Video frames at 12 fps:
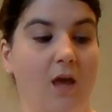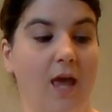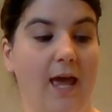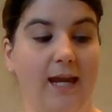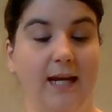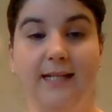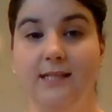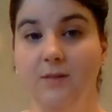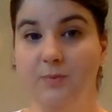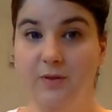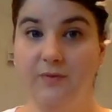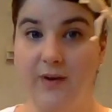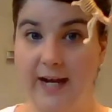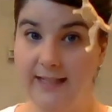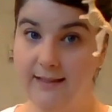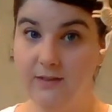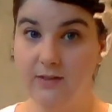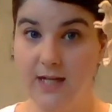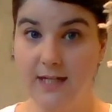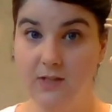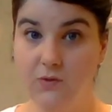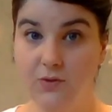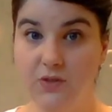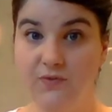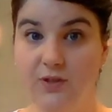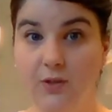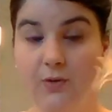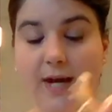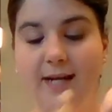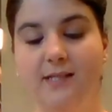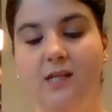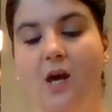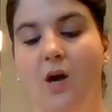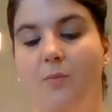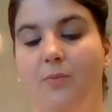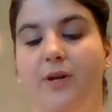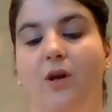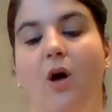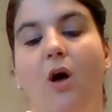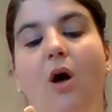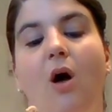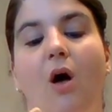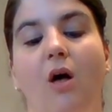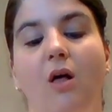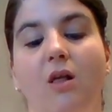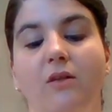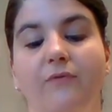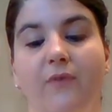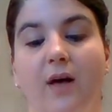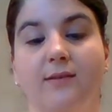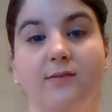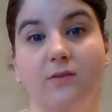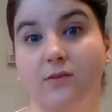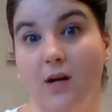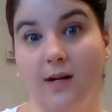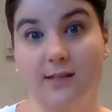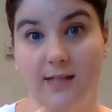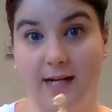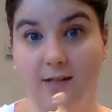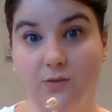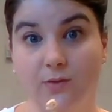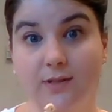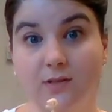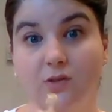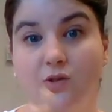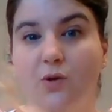And I did provide little dinosaurs for you guys, but all fossils aren't dinosaurs.